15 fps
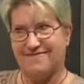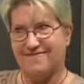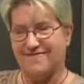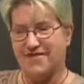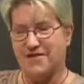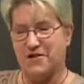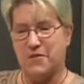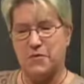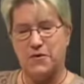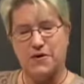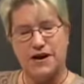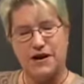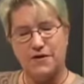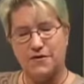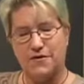We're
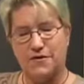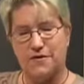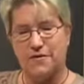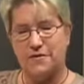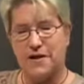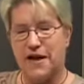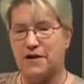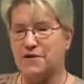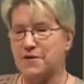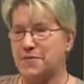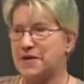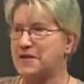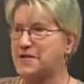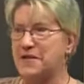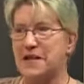out and
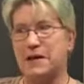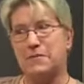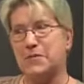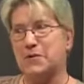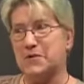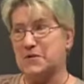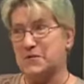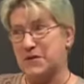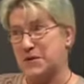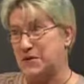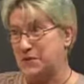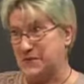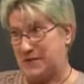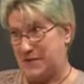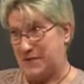about a lot more than we
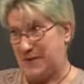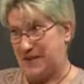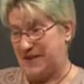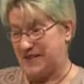used to be,